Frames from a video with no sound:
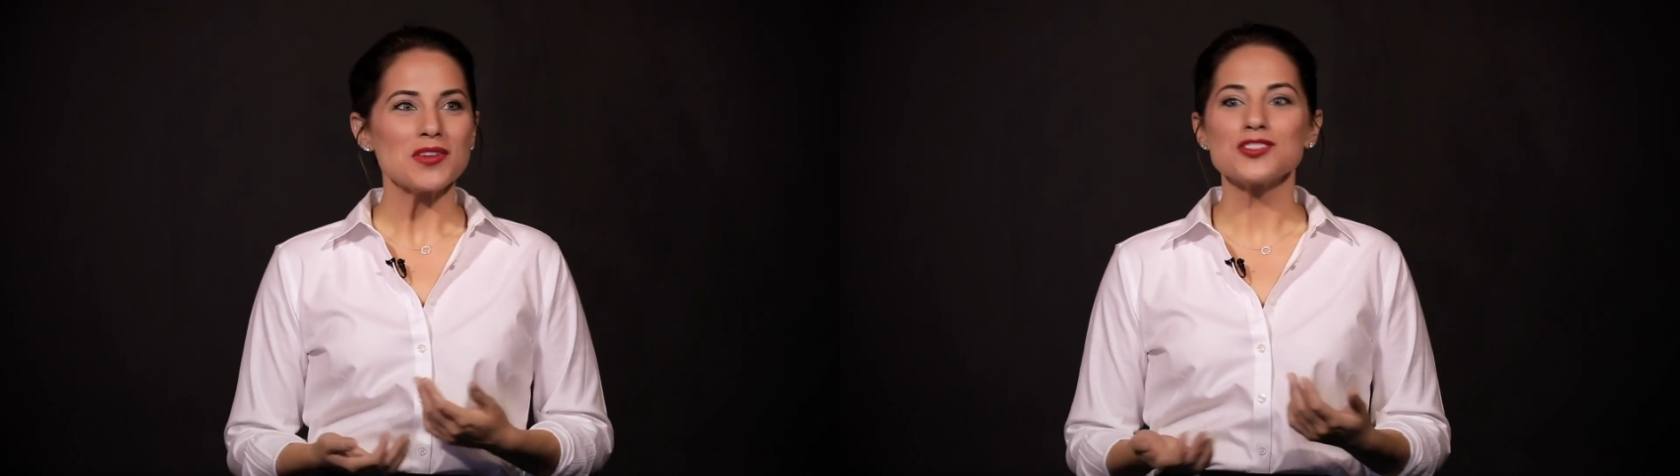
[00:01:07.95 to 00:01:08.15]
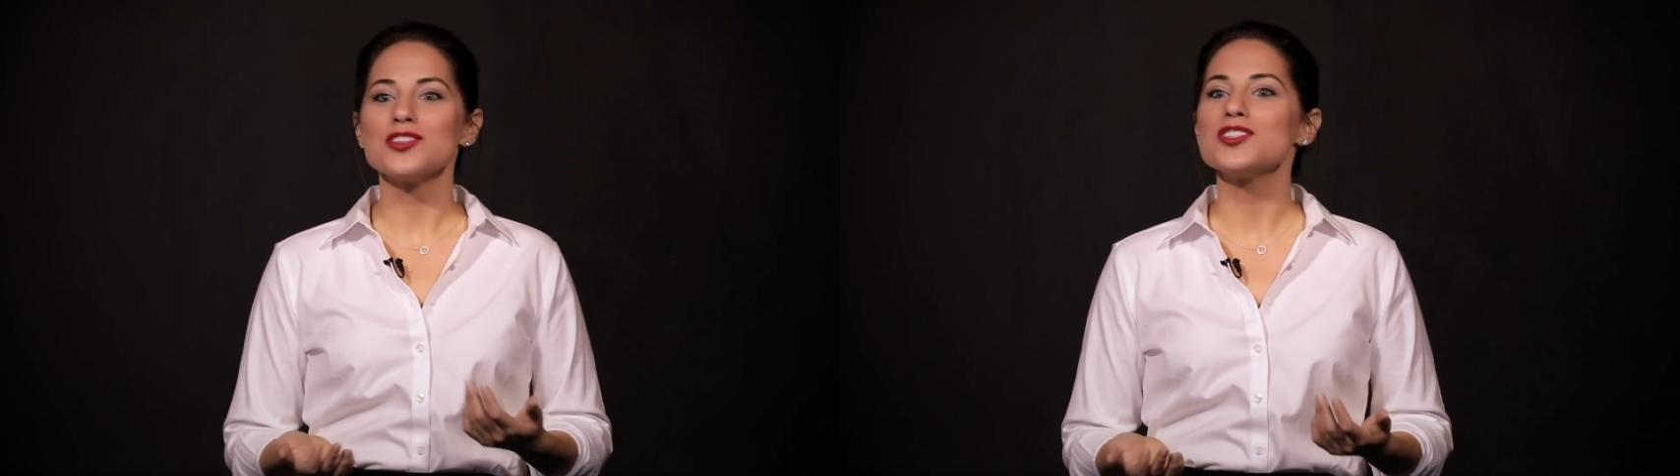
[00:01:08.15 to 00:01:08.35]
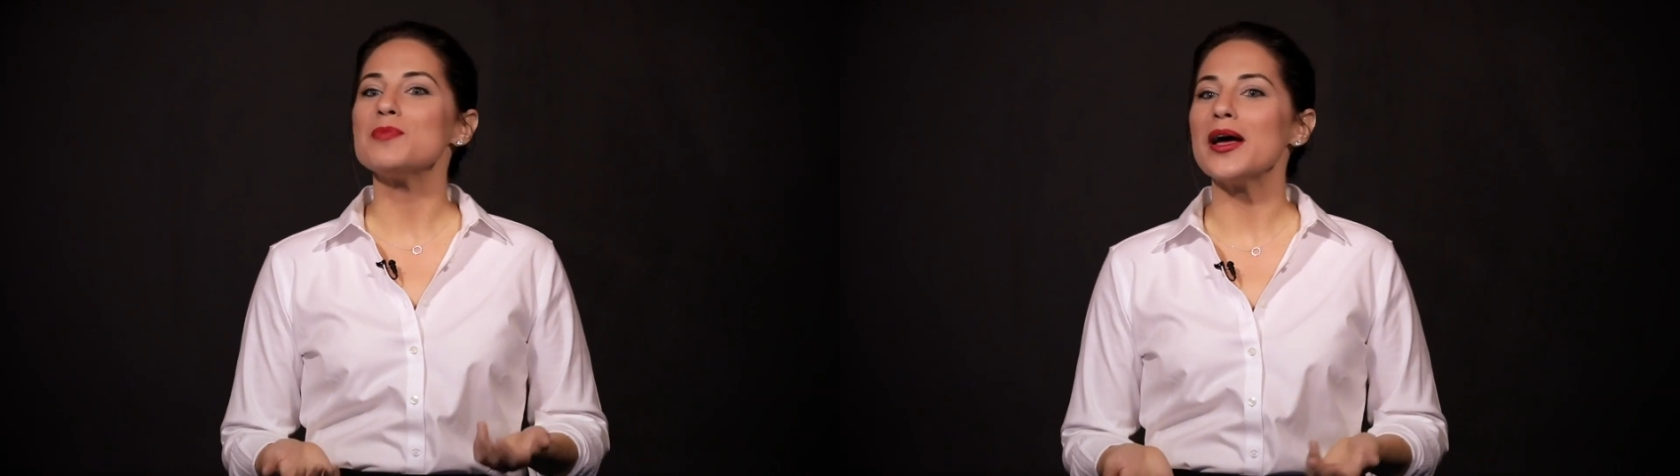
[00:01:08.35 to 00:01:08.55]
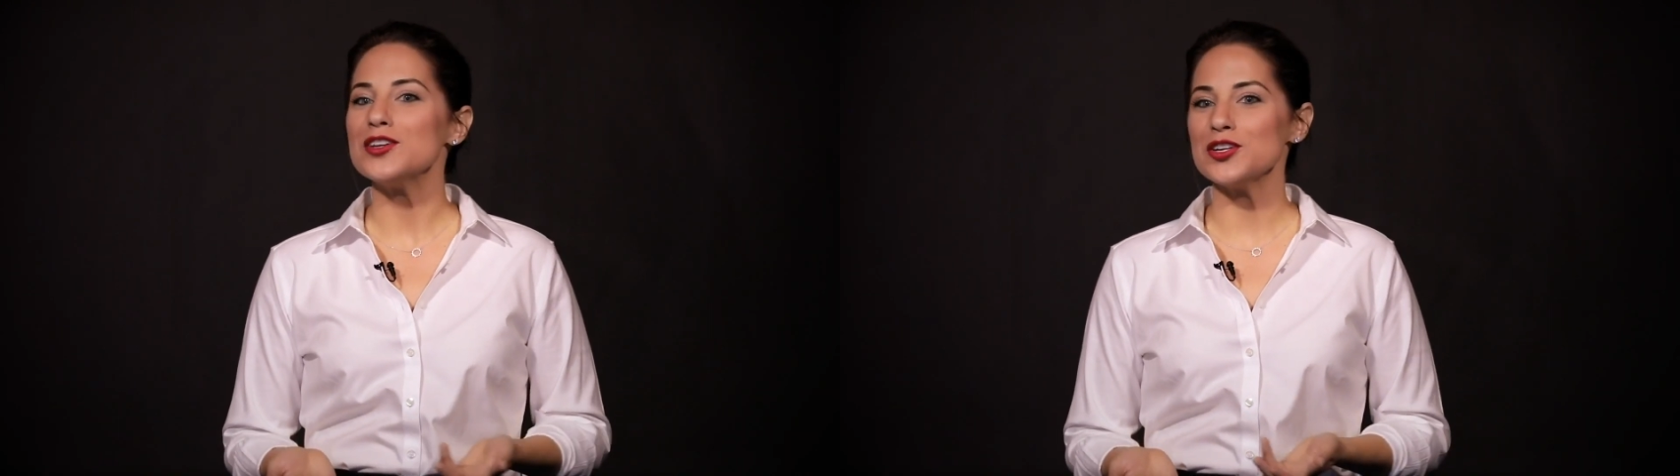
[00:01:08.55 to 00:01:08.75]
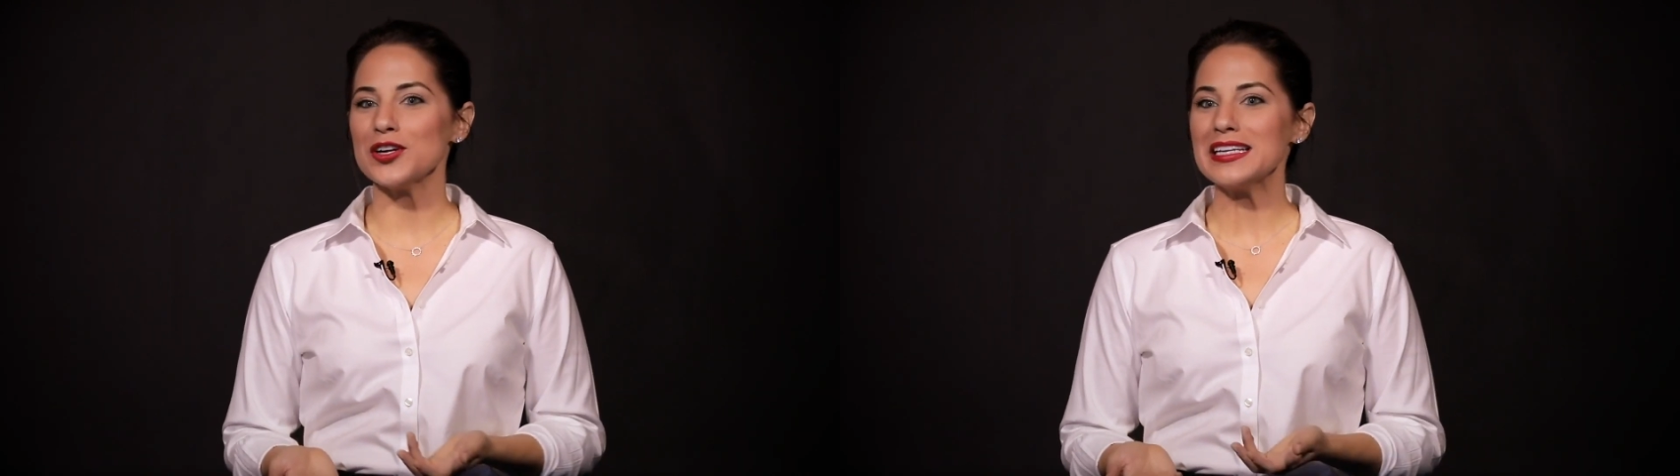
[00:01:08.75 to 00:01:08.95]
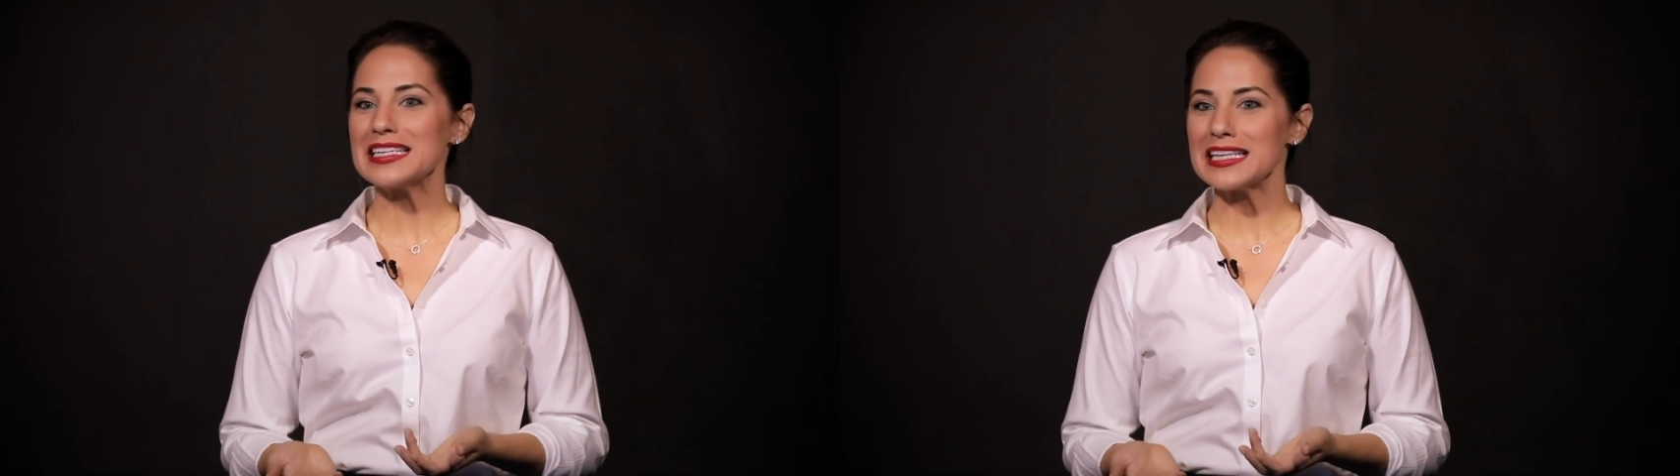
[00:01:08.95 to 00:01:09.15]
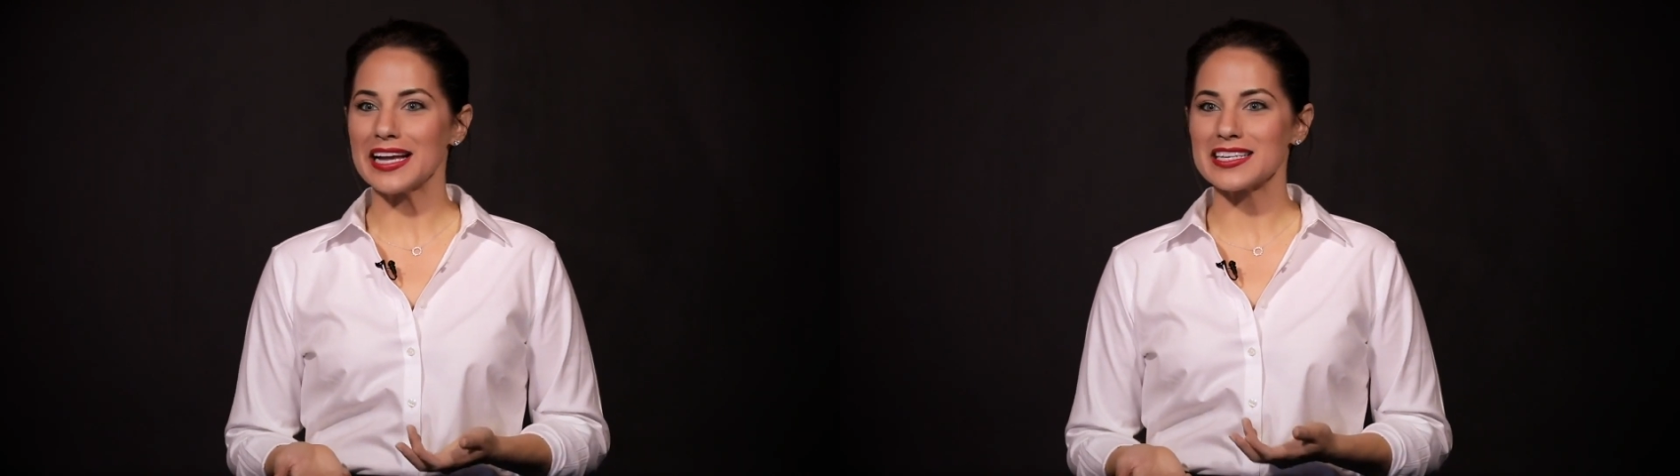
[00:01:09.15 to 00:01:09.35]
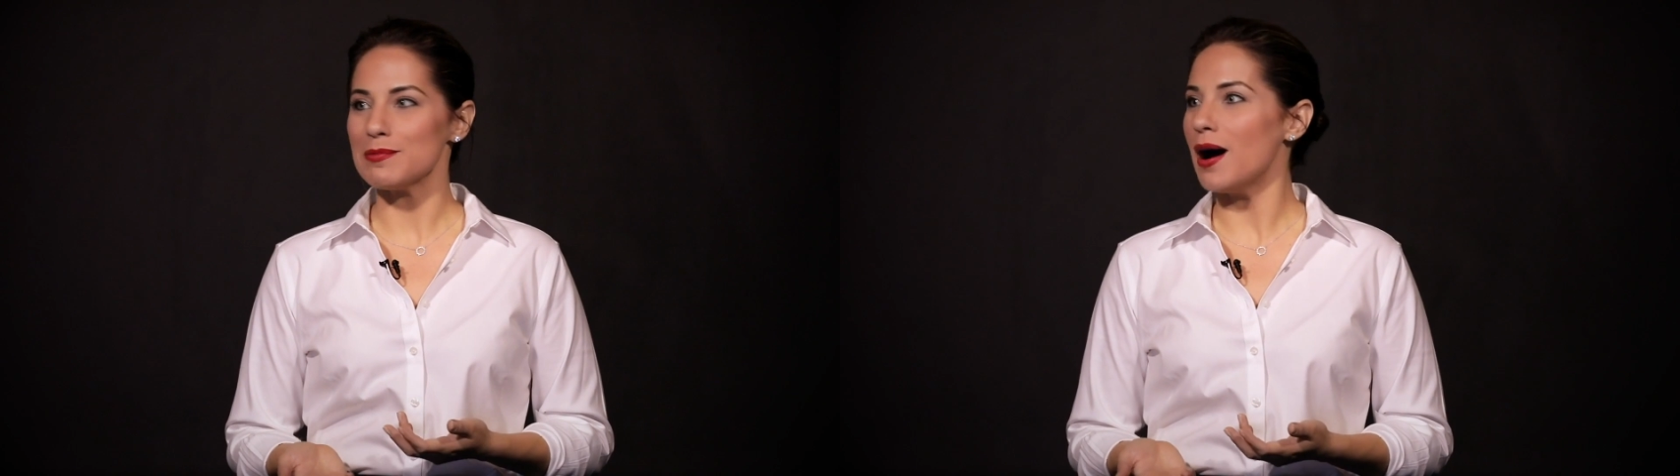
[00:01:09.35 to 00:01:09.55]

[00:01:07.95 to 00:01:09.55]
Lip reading: suspend your intellect to